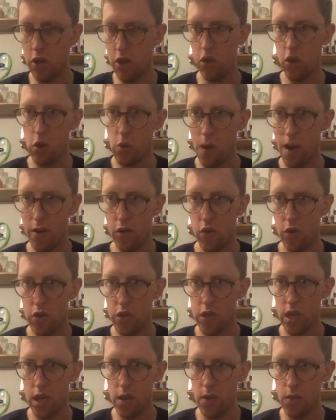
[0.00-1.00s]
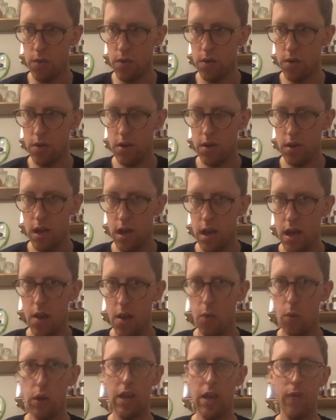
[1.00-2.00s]
question to,
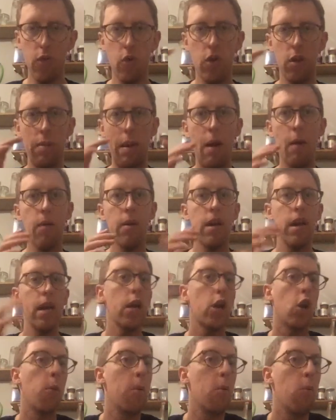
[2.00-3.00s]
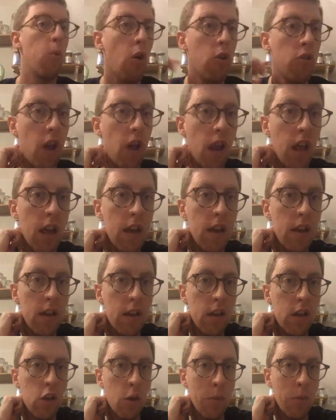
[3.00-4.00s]
will give you an amount. Could be $1,
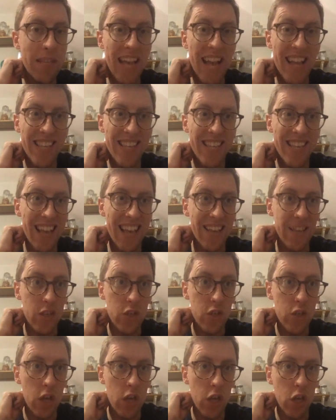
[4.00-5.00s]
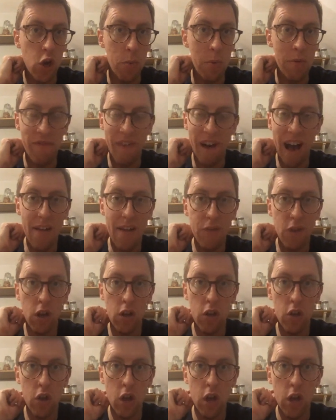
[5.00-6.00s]
could be 10 cents, could be
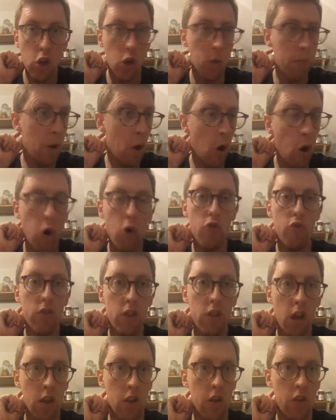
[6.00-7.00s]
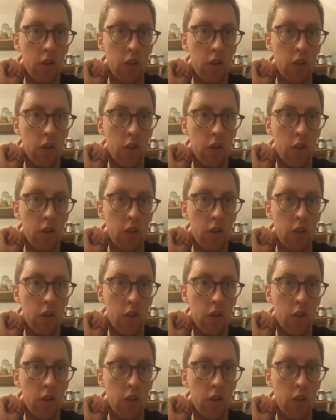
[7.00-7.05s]
$5, could be $100.